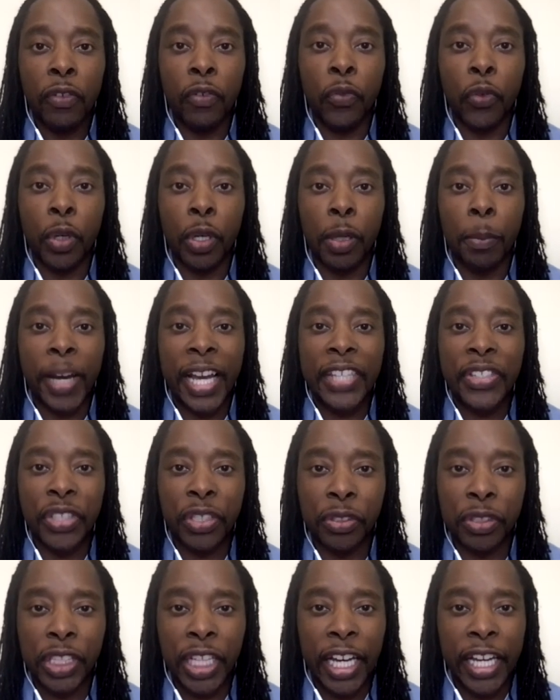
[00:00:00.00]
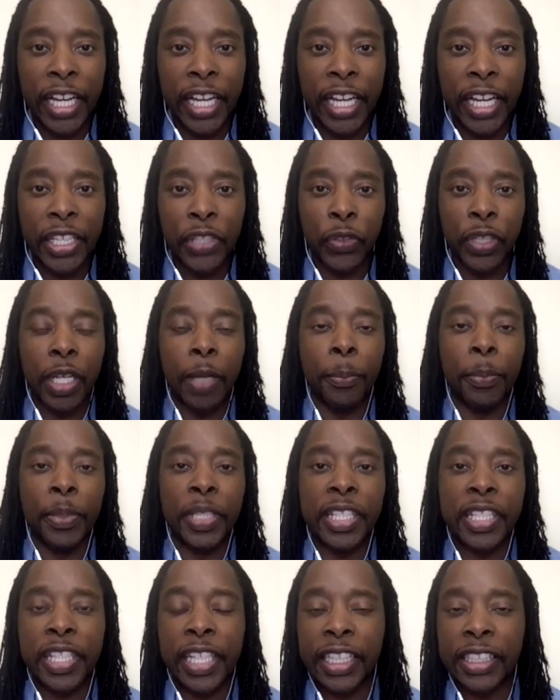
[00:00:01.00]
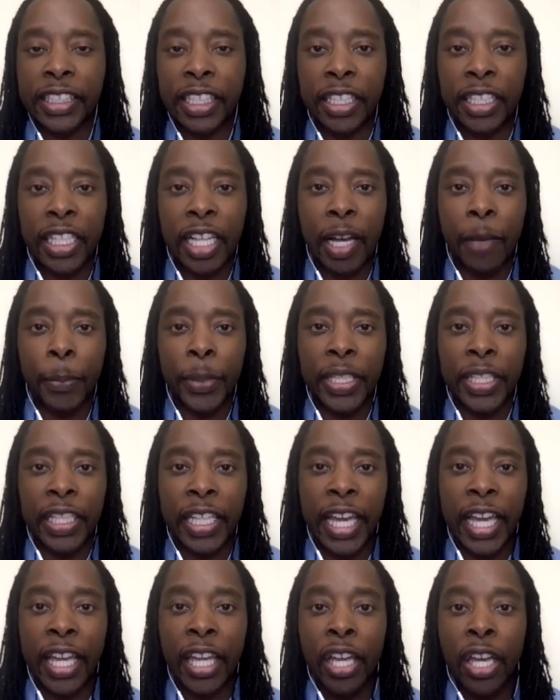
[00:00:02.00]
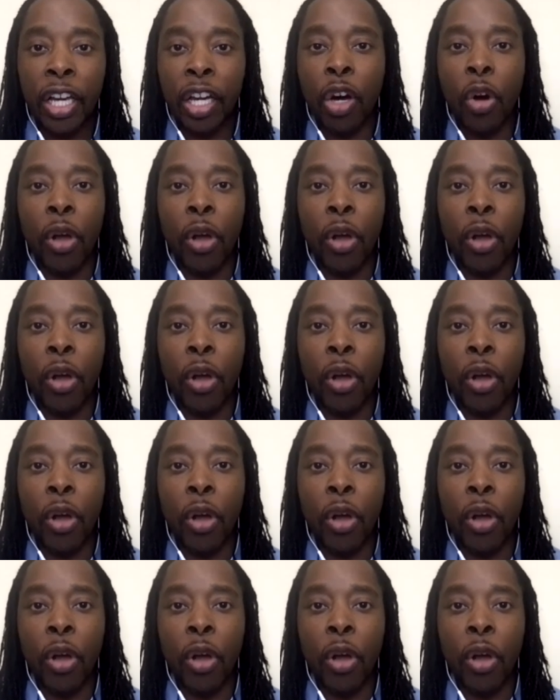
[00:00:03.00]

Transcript: for bicycle tires, for companies like Dunlop and the like,